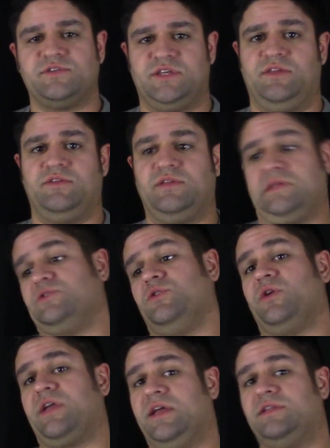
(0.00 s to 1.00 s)
see these
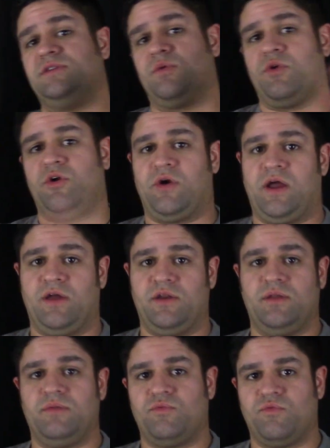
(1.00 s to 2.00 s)
little kids that run
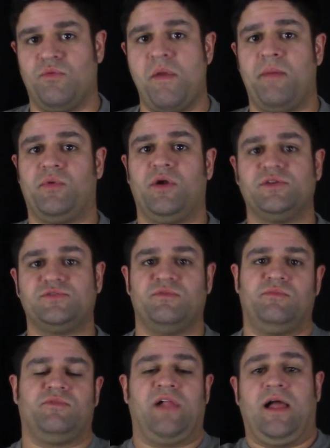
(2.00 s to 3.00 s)
around and remember us
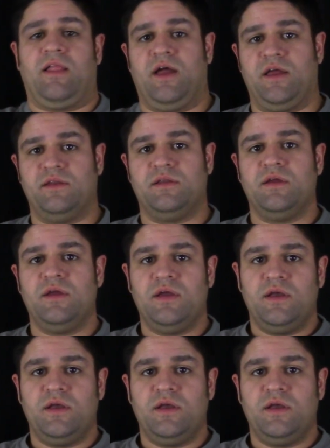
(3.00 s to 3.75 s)
from Flatline.